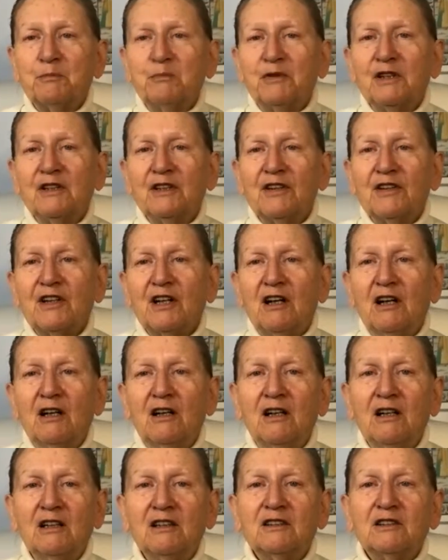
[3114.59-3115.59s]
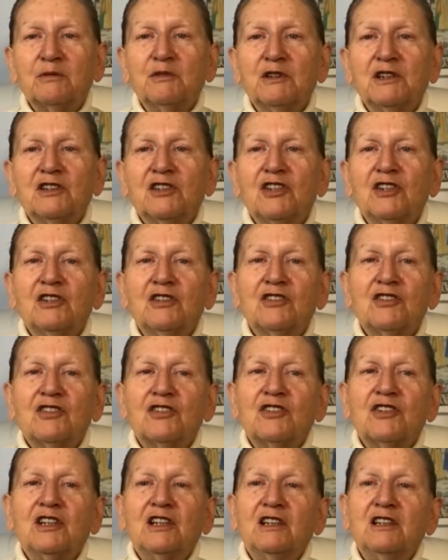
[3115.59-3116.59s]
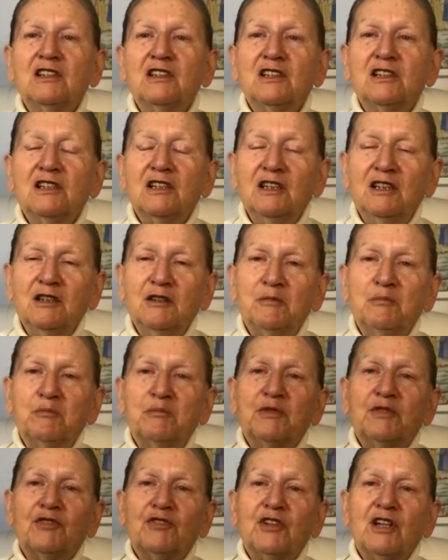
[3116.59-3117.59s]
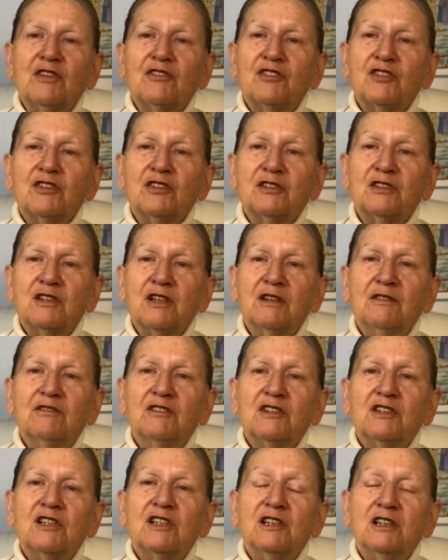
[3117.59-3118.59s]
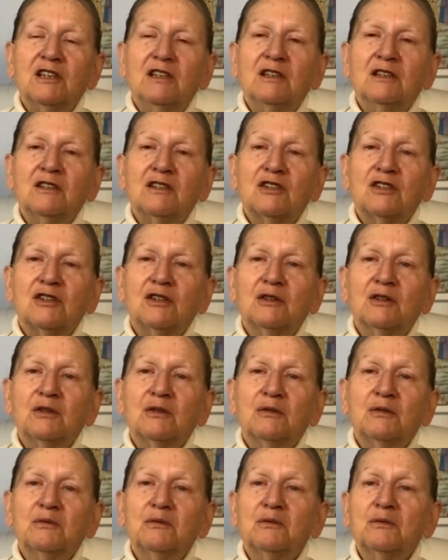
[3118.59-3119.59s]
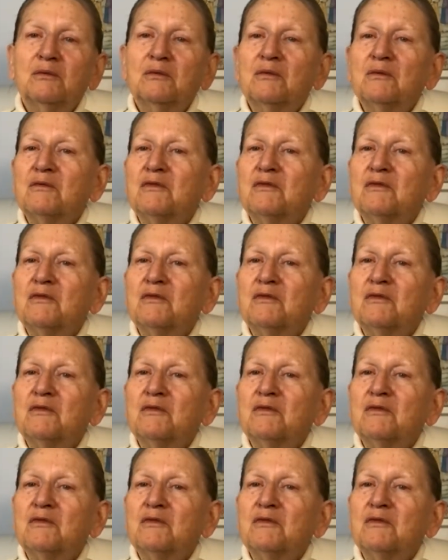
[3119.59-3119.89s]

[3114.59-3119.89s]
but the heart, which is the deep sensitivity to